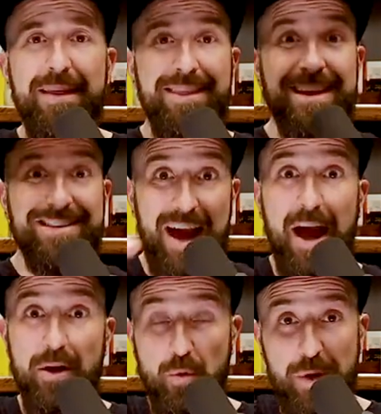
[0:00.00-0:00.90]
the
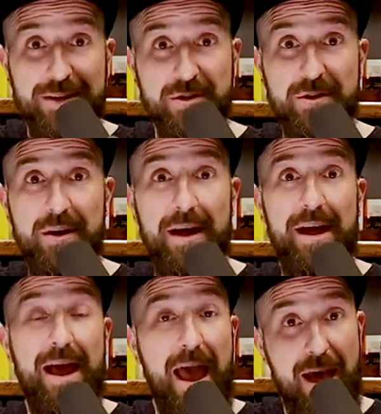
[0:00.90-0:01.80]
entire winter
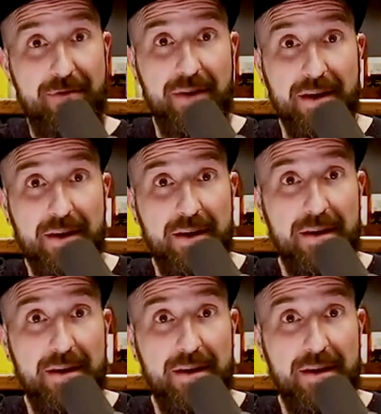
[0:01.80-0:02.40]
having.